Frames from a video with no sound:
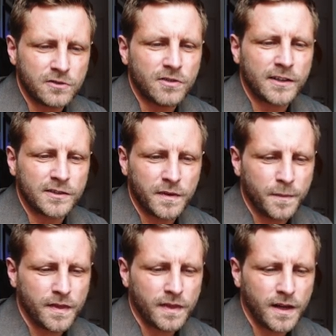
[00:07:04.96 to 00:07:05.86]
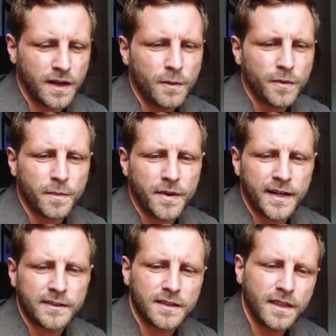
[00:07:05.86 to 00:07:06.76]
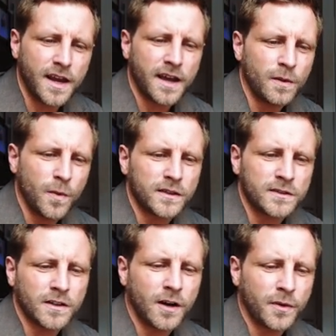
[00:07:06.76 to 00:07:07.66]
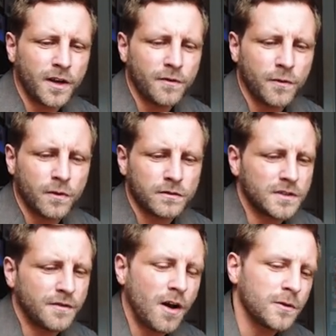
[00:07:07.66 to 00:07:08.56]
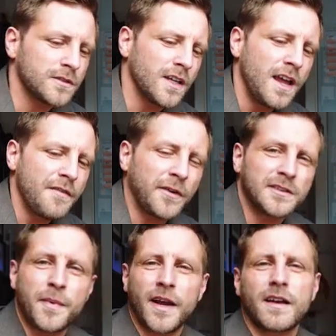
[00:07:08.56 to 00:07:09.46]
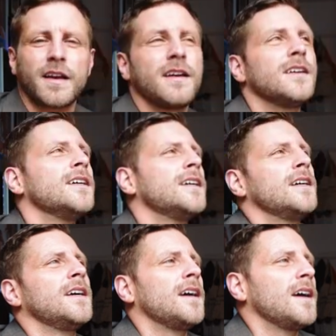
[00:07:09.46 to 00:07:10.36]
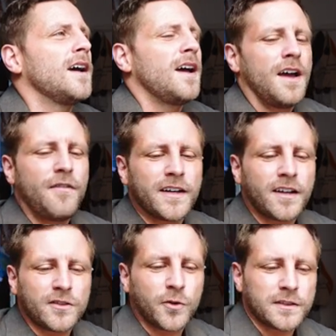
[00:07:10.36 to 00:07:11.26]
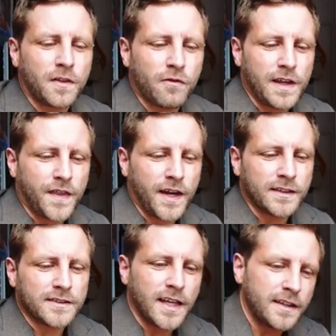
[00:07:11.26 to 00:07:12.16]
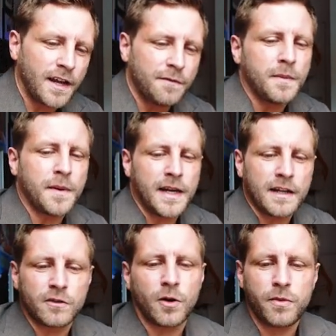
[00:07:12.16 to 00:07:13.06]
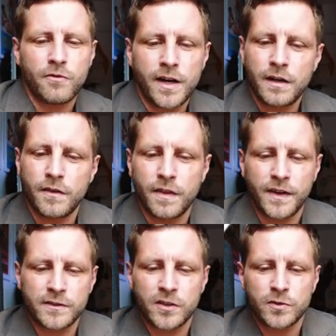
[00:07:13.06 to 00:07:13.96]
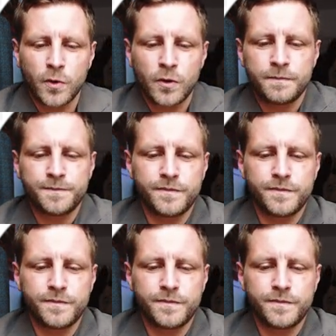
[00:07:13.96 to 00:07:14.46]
these trousers with the pleats, they're the ones I would go for. So if I was to pick, if I had that choice of three things, they're definitely in the top three of the things I saw.